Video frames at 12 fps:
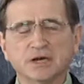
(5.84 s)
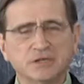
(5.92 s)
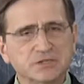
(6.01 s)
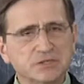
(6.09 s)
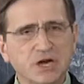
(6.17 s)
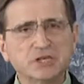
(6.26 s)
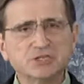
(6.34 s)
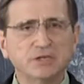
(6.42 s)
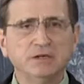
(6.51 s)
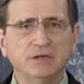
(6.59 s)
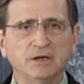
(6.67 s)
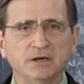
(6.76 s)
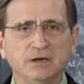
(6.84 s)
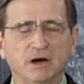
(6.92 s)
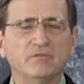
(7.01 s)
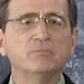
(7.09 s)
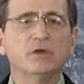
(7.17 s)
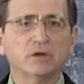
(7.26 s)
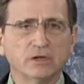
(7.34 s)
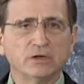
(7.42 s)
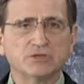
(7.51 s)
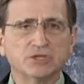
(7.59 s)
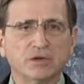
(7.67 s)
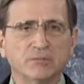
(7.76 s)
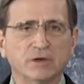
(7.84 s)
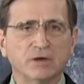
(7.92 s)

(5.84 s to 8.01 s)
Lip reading: a discussion of middle leadership.